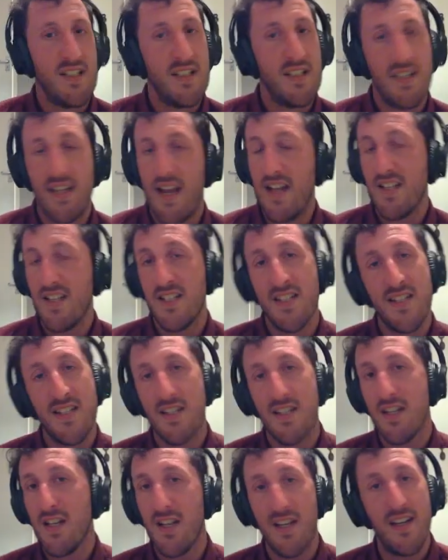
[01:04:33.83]
That's
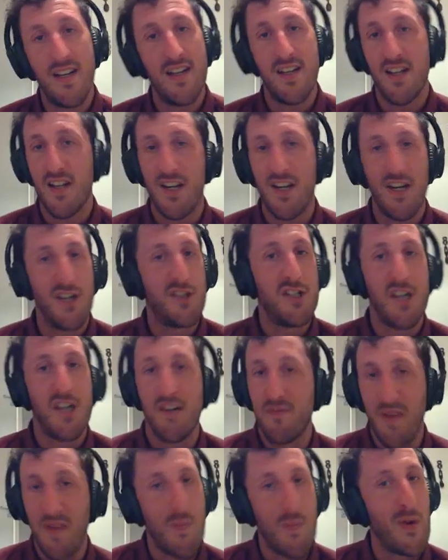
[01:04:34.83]
a
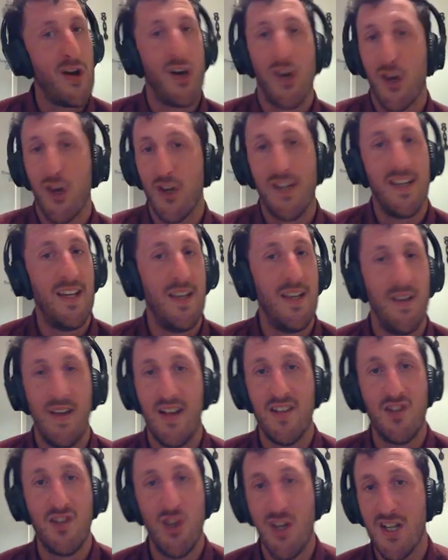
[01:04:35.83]
toughie but a goodie,
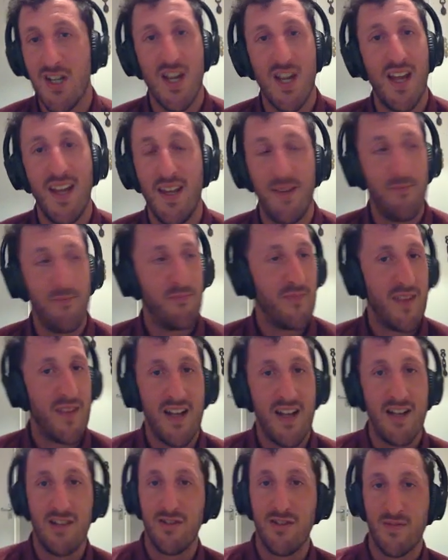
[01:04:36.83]
as they say,
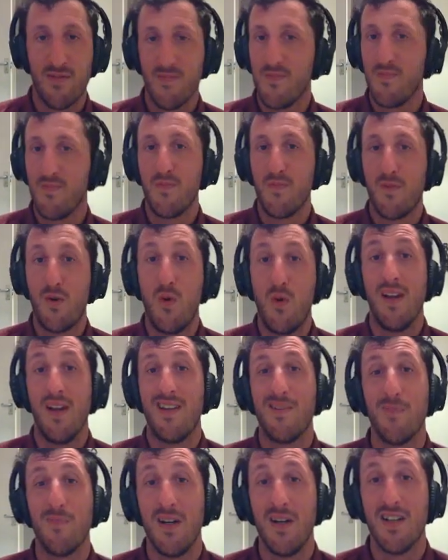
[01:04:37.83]
as
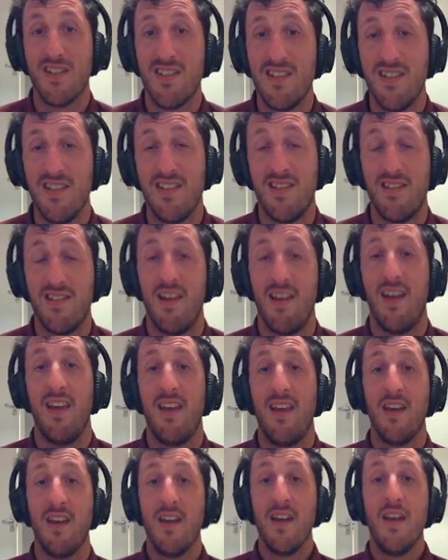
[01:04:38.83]
quizmasters
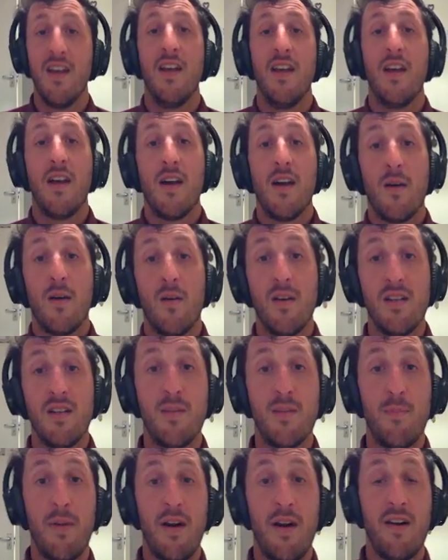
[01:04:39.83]
say, which
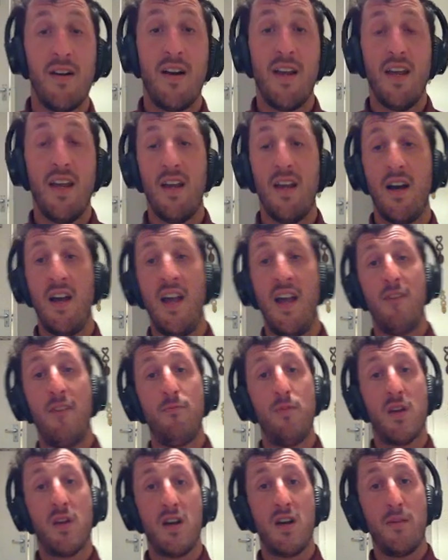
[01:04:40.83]
apparently I have
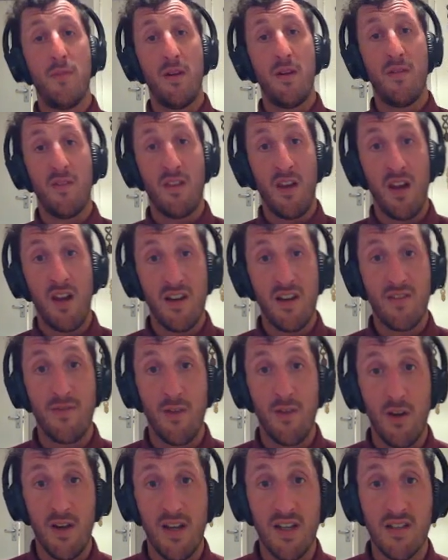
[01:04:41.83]
become over the last
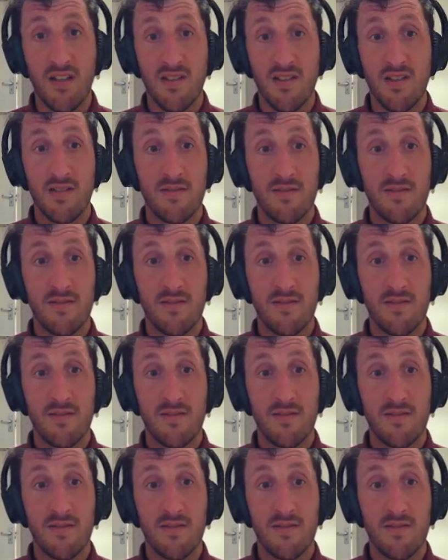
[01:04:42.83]
few years.